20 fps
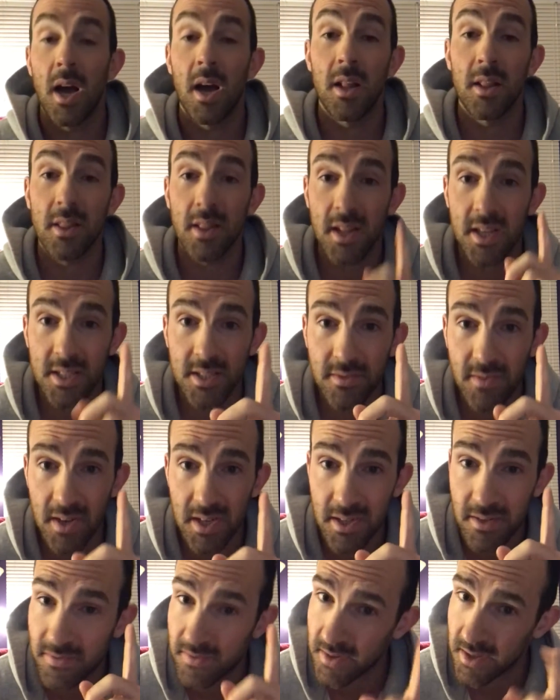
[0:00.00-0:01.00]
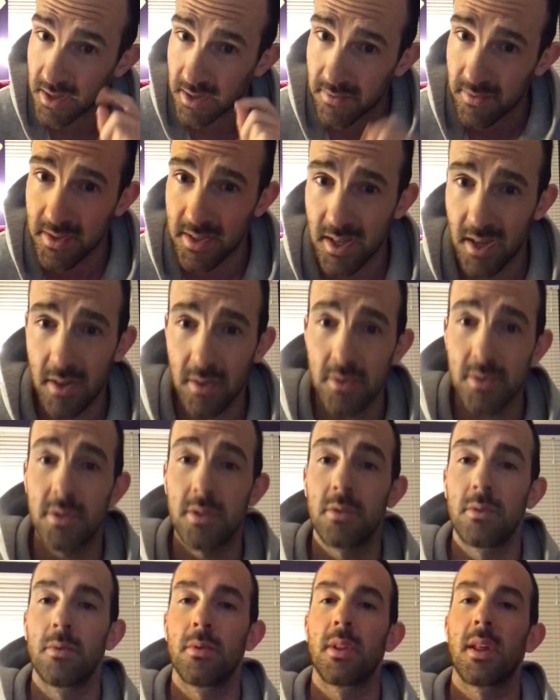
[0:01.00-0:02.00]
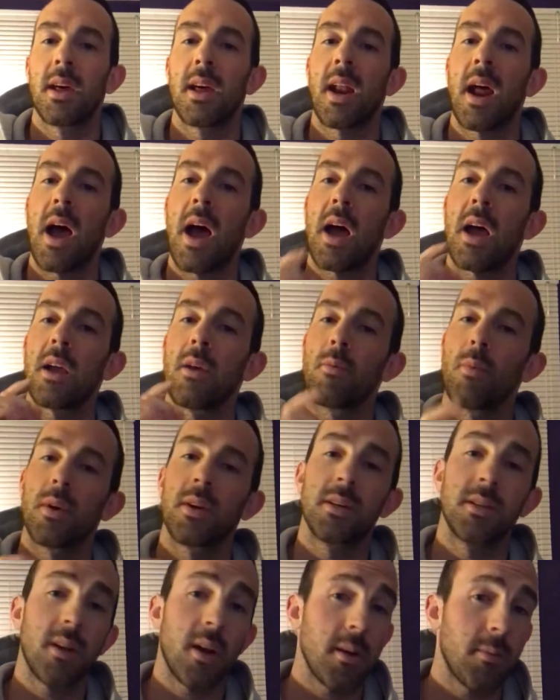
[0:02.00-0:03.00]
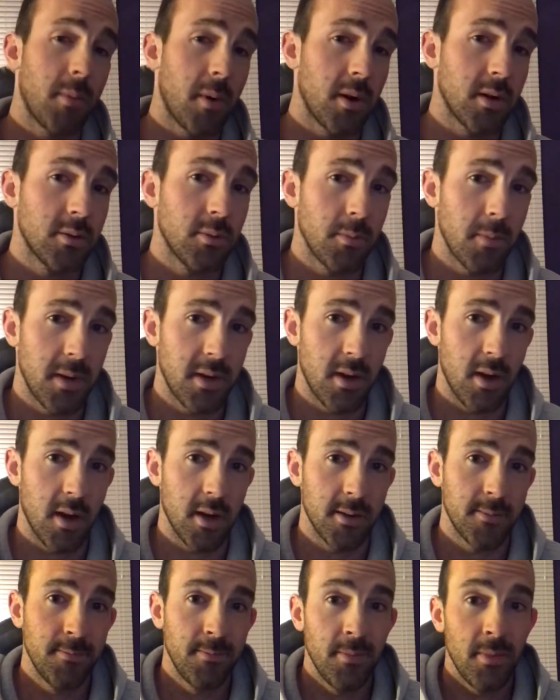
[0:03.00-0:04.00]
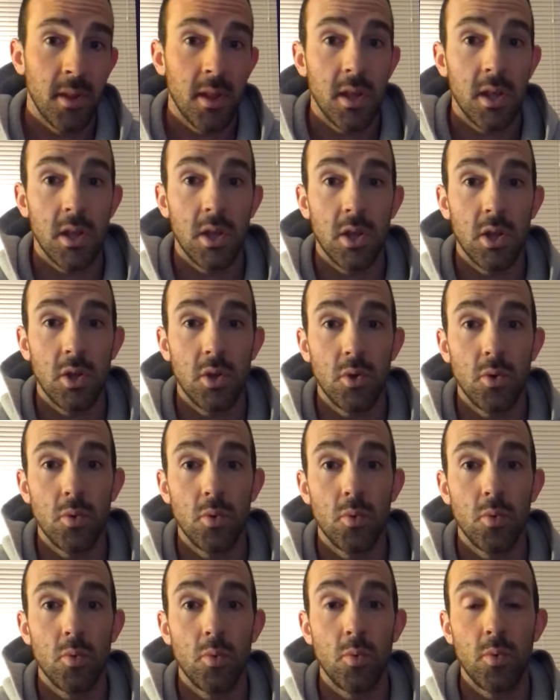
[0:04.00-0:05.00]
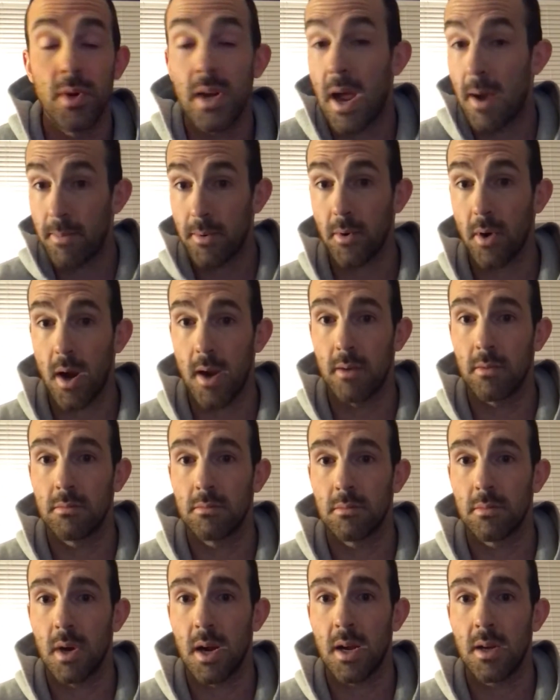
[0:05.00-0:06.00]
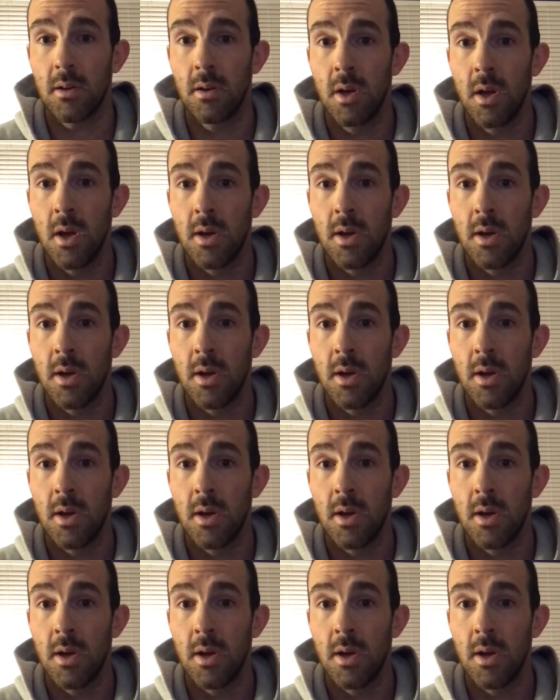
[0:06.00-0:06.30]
Unless if I definitively told you that I went to dog parks with my dog, you would not be right, right?